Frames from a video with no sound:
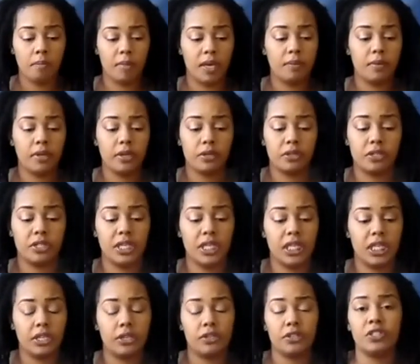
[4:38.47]
Maybe you're
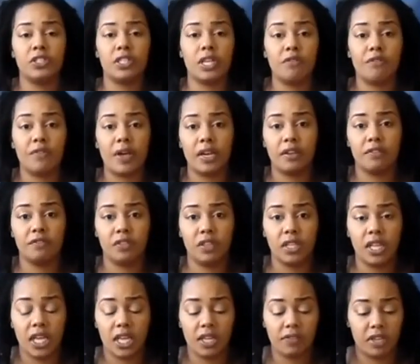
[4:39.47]
cheating yourself out
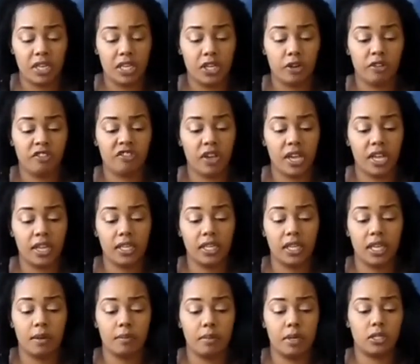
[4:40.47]
of love, and you're
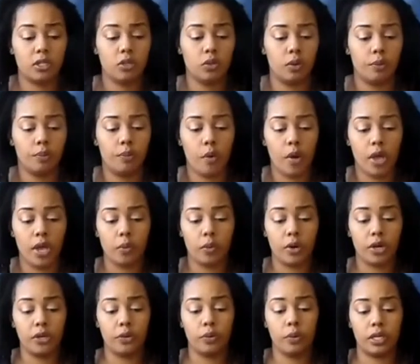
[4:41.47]
finally coming to a point
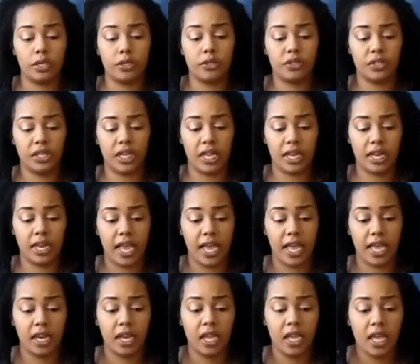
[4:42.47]
where you understand
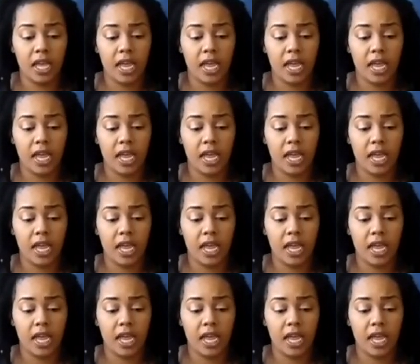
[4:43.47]
that,